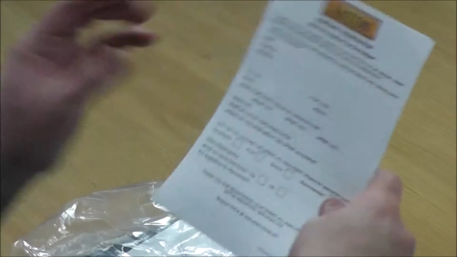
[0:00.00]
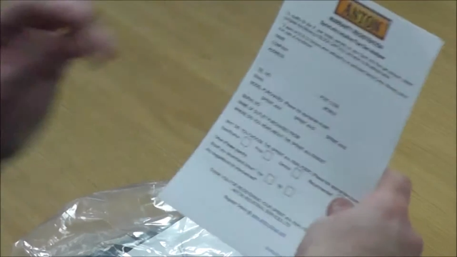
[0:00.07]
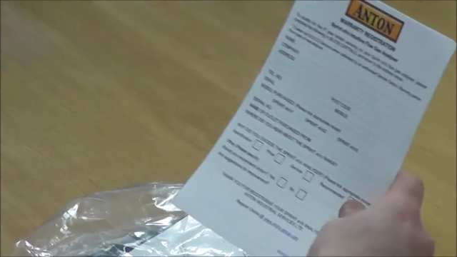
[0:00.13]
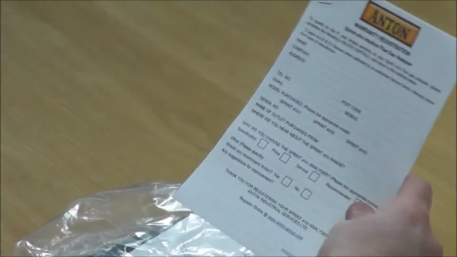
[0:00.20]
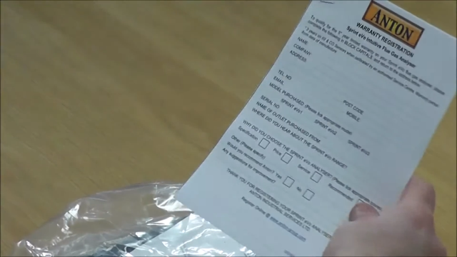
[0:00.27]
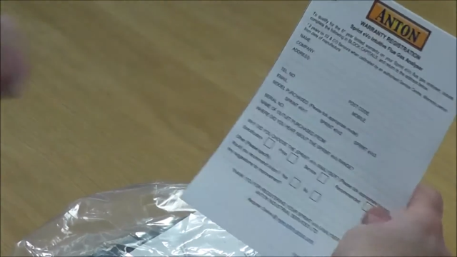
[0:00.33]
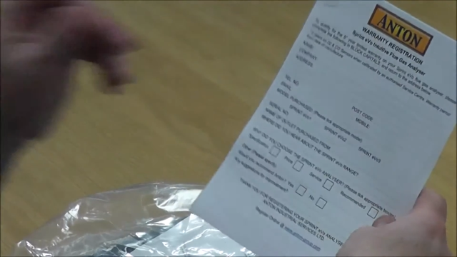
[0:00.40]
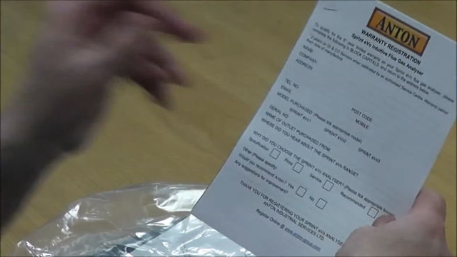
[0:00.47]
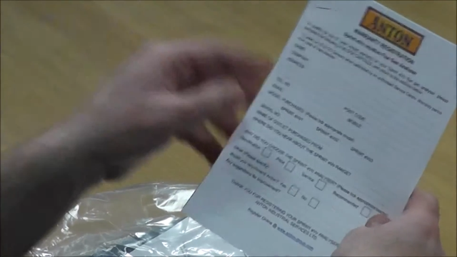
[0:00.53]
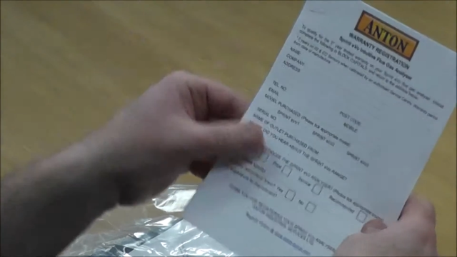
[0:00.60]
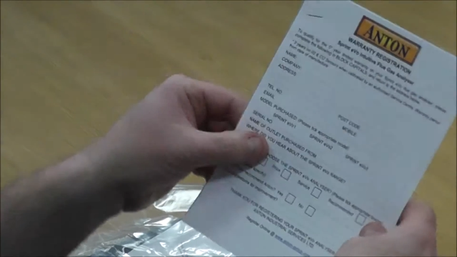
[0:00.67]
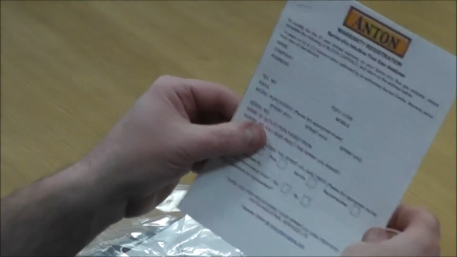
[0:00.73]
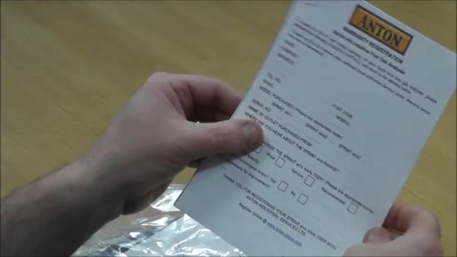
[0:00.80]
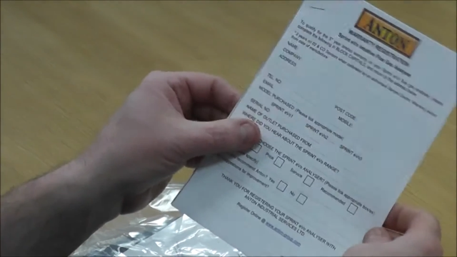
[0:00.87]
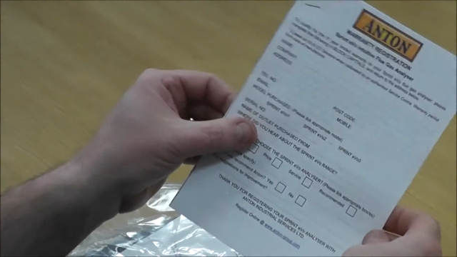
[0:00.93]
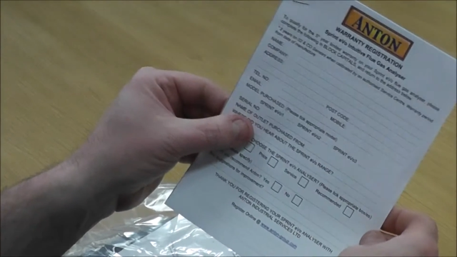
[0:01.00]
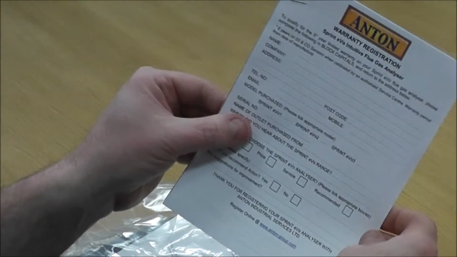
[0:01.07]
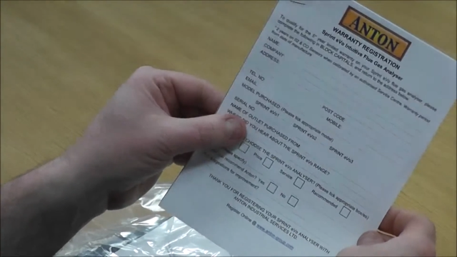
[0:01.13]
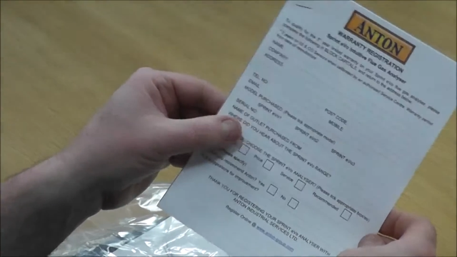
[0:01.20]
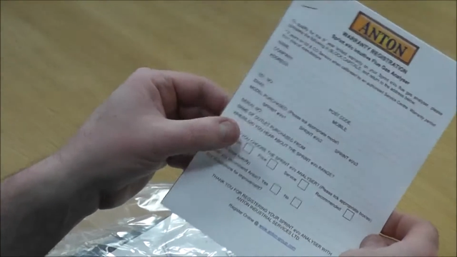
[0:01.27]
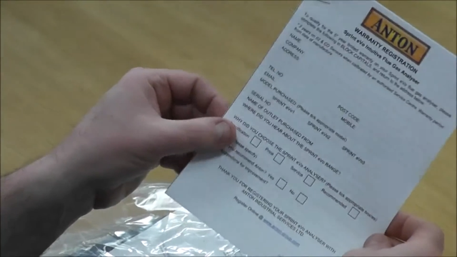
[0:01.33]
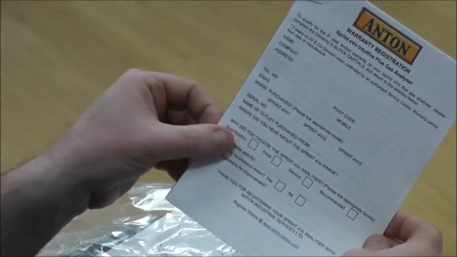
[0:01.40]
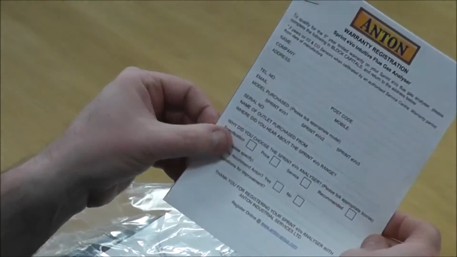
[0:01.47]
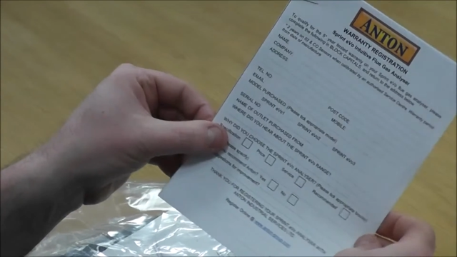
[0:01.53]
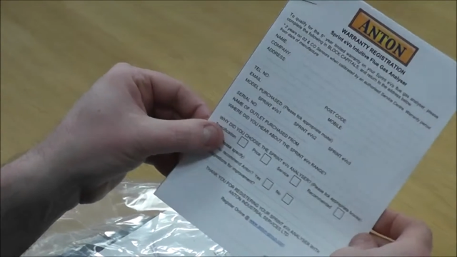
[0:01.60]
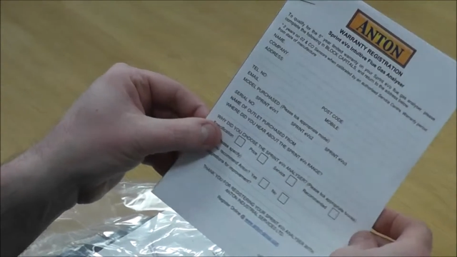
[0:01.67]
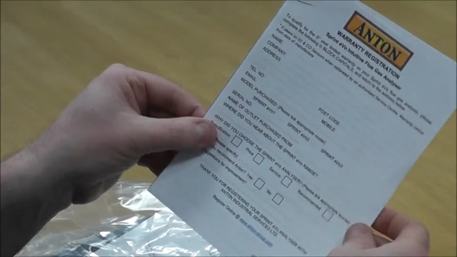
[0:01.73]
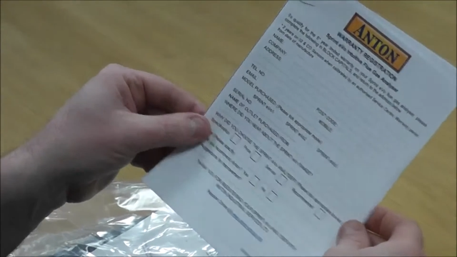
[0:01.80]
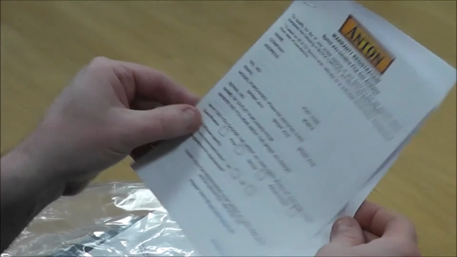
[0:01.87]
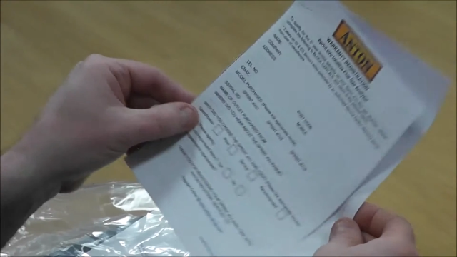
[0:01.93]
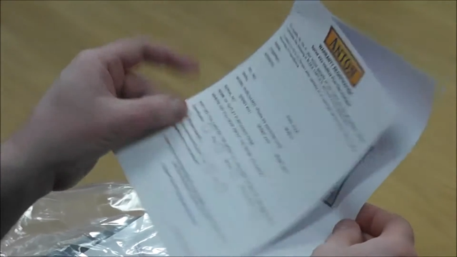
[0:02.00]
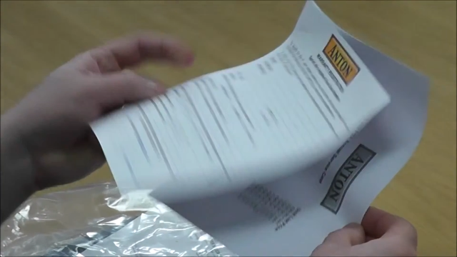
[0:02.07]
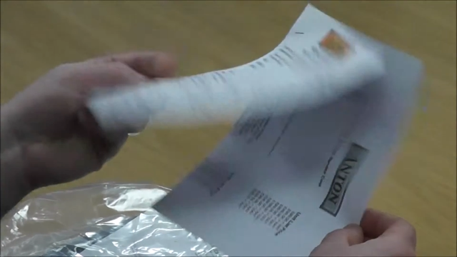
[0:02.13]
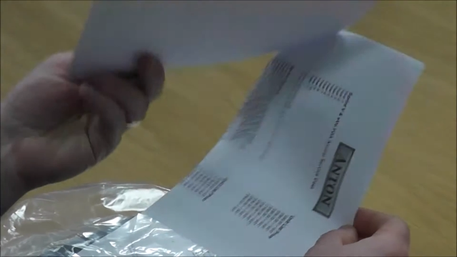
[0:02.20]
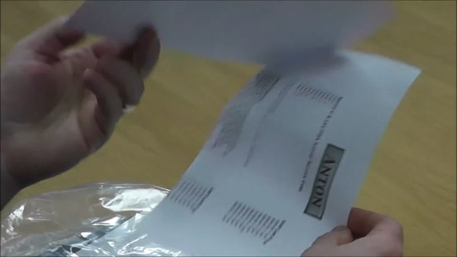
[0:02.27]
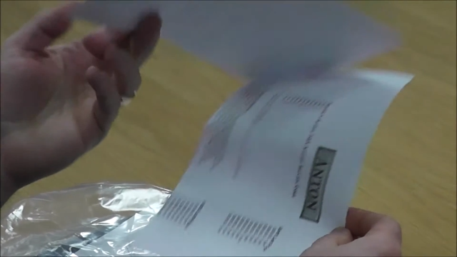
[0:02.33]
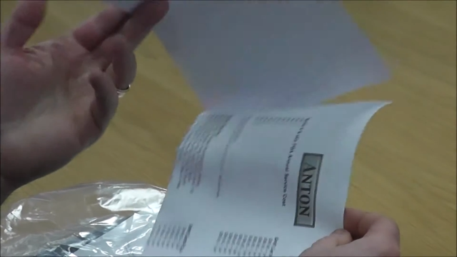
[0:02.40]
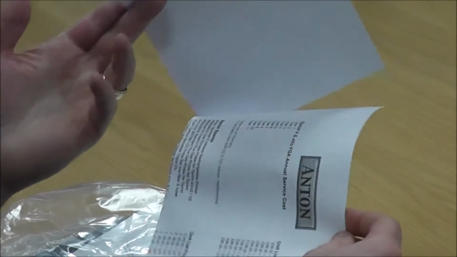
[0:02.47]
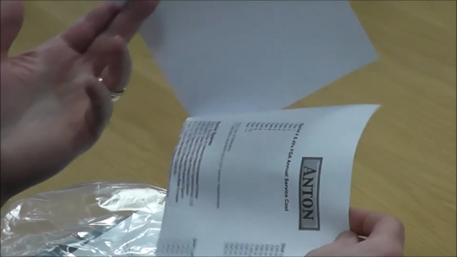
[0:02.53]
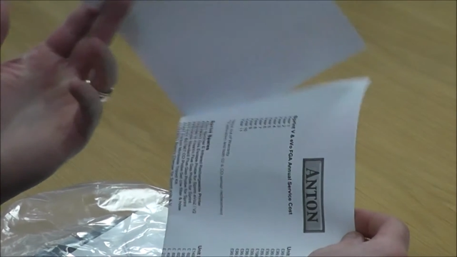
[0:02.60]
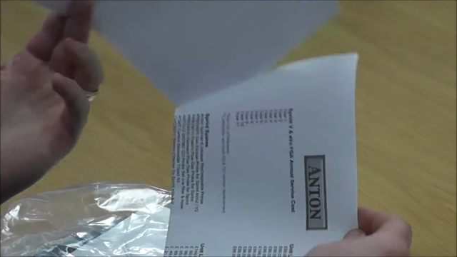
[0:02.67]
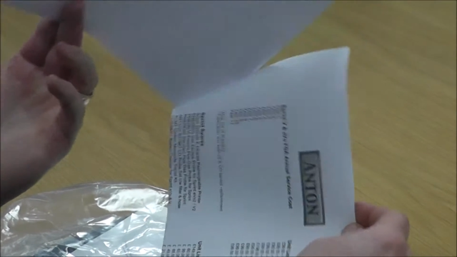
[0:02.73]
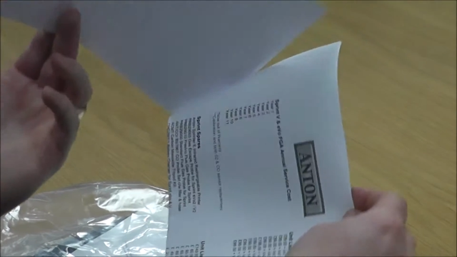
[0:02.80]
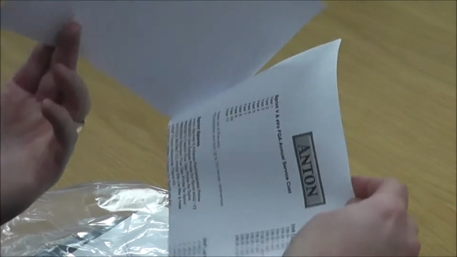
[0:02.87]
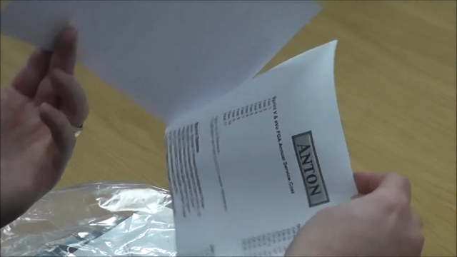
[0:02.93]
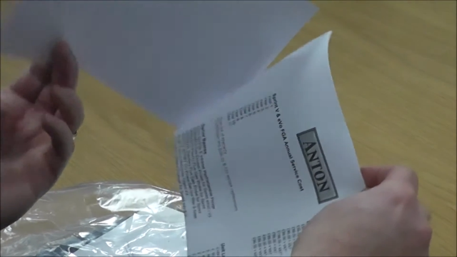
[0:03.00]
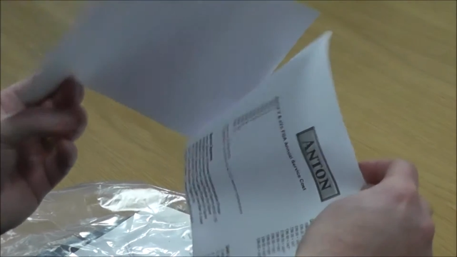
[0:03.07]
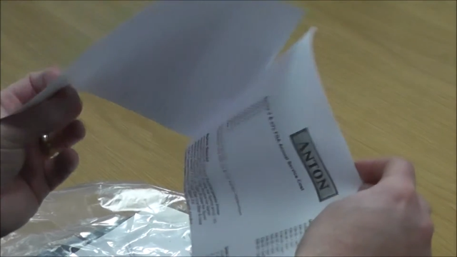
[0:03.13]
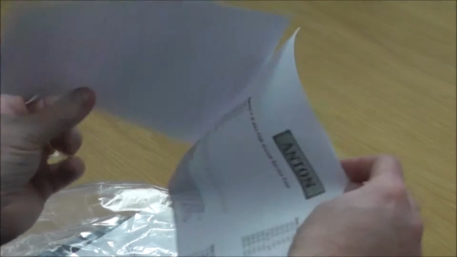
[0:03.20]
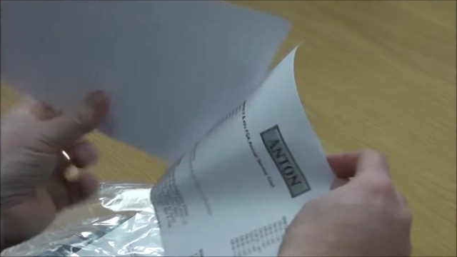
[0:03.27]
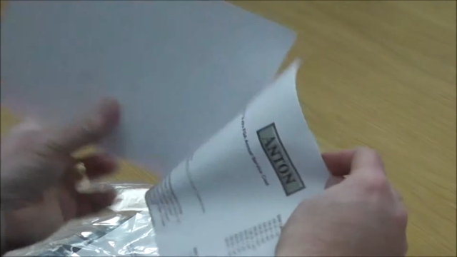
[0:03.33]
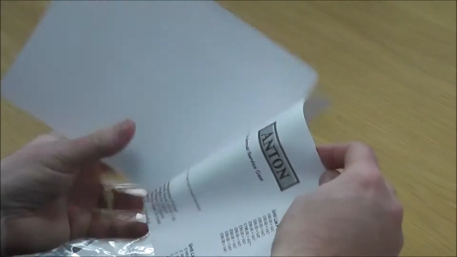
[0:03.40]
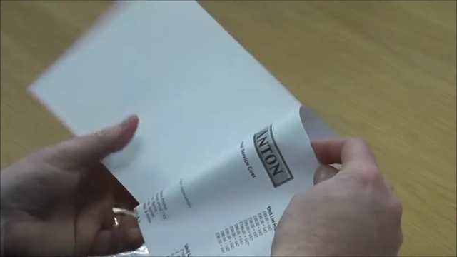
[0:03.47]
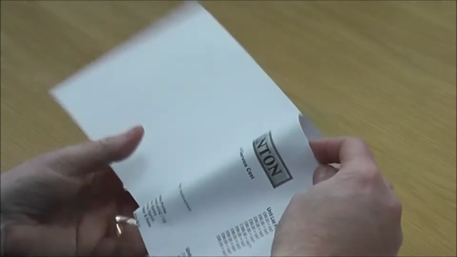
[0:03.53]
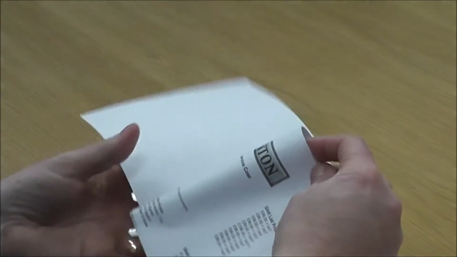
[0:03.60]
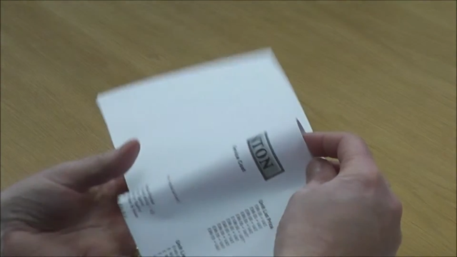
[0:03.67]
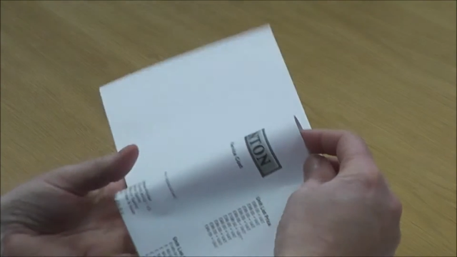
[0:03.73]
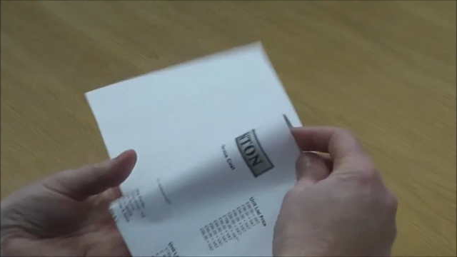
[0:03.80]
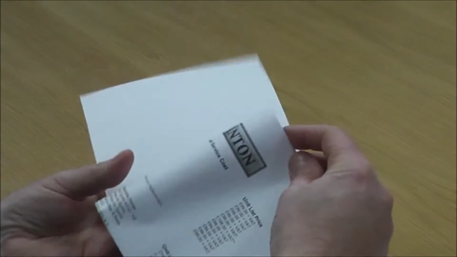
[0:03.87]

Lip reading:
[unreadable: no face in view]